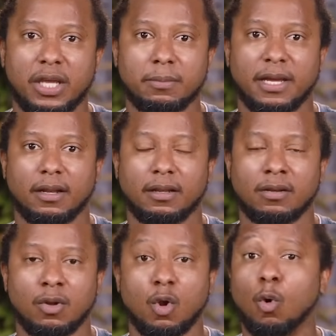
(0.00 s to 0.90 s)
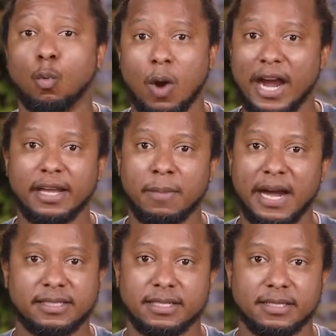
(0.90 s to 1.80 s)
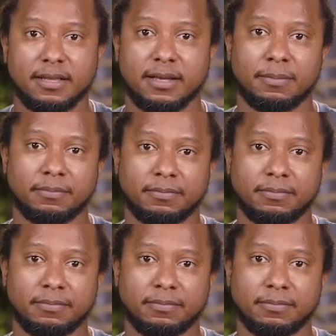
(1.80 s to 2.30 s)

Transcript: email or why it matters to them.